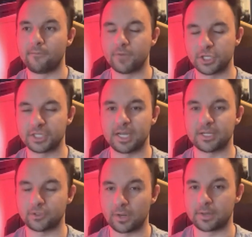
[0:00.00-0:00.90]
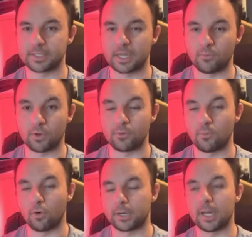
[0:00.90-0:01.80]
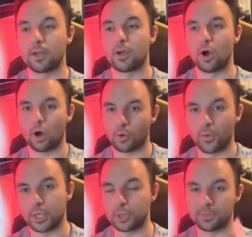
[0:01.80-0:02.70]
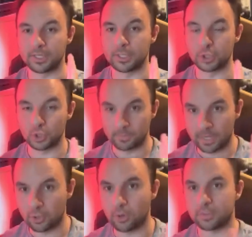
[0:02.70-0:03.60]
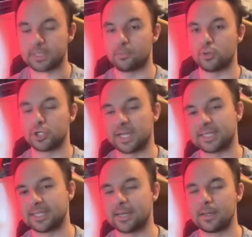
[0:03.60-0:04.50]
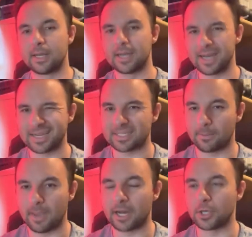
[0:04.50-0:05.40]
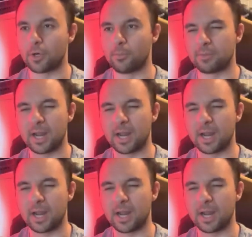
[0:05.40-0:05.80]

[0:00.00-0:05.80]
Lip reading: Vicious Astroud and Time Rendering Morganite are going to be the two main cards that push that set next to Mana Dome.